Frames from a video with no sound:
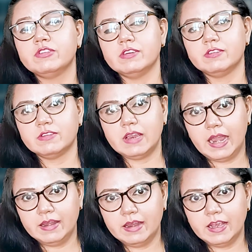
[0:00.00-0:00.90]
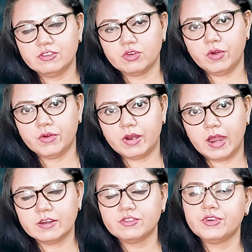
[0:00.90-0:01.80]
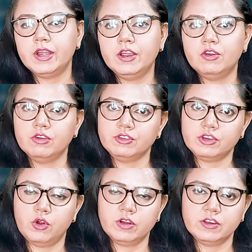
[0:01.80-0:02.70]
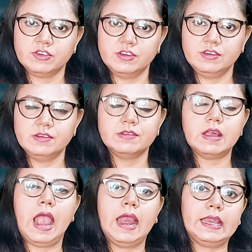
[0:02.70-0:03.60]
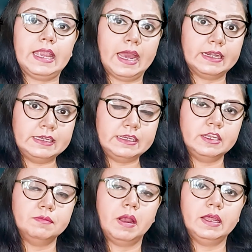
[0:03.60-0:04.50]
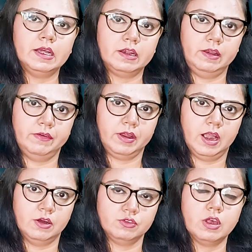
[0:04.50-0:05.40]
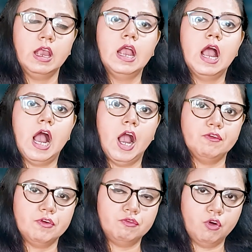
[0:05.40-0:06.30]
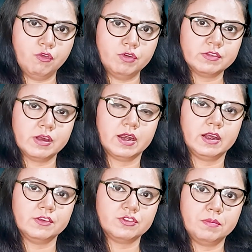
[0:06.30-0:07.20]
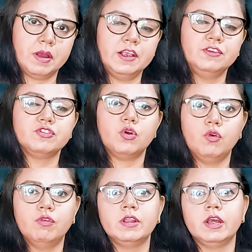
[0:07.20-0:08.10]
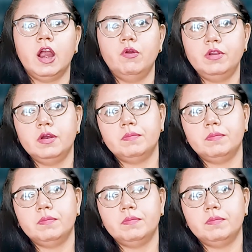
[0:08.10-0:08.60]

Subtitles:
are standardized contracts traded on stock exchanges and guaranteed by the clearinghouse. However, forwards are customized over-the-counter